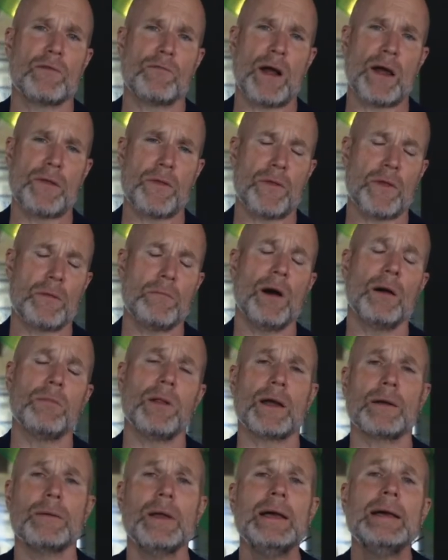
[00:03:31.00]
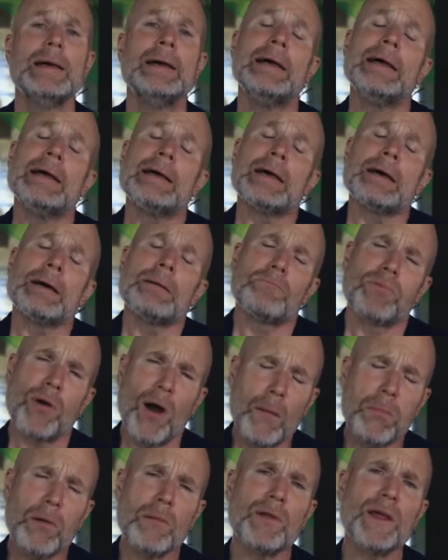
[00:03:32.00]
rather than public?
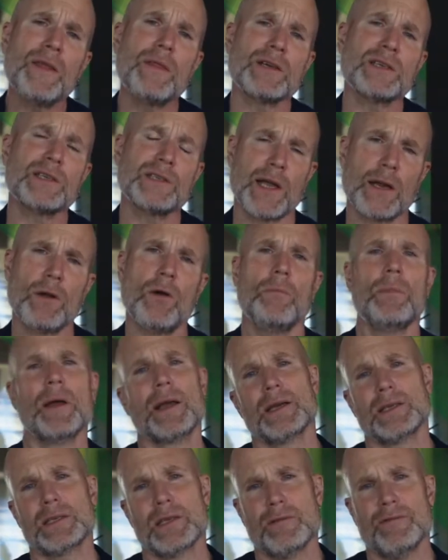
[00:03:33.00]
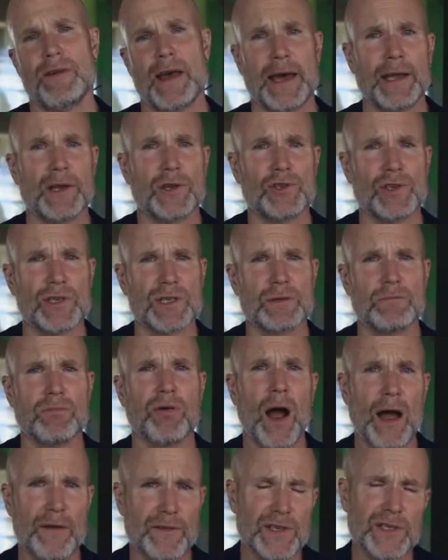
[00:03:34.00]
Probably the single biggest advantage is
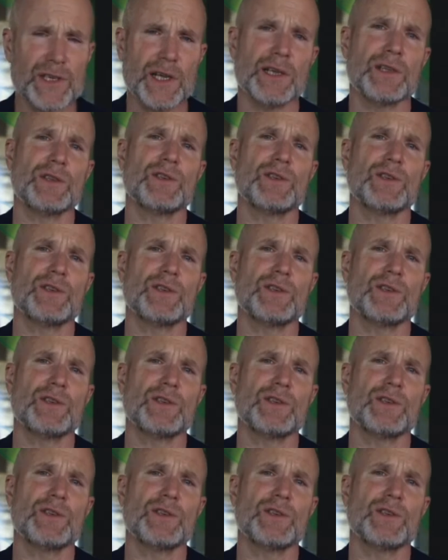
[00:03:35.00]
privacy and